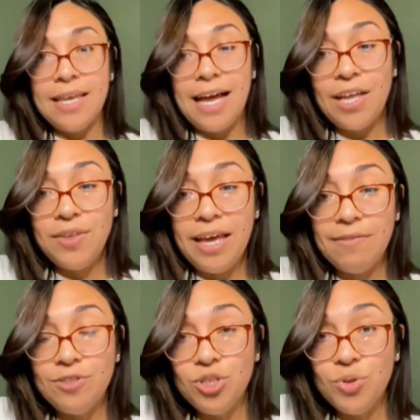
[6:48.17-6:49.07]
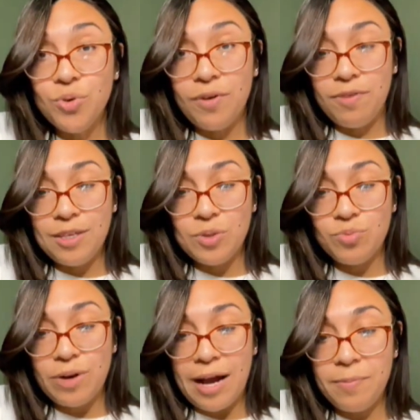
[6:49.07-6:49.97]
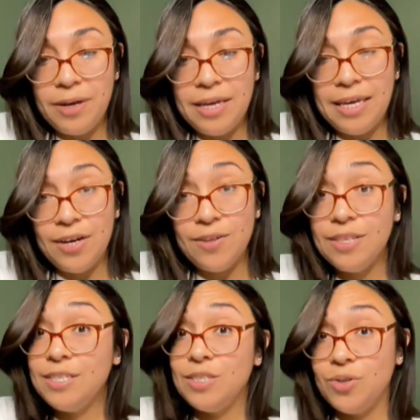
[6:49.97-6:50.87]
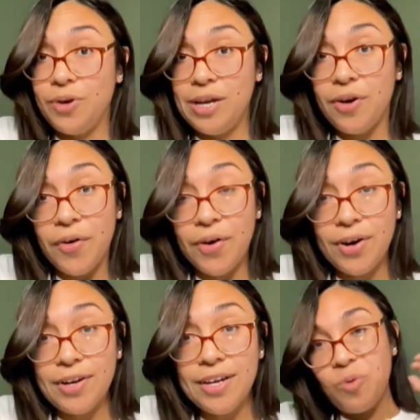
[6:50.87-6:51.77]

I only have 2 of this rabbit here. This is a great card.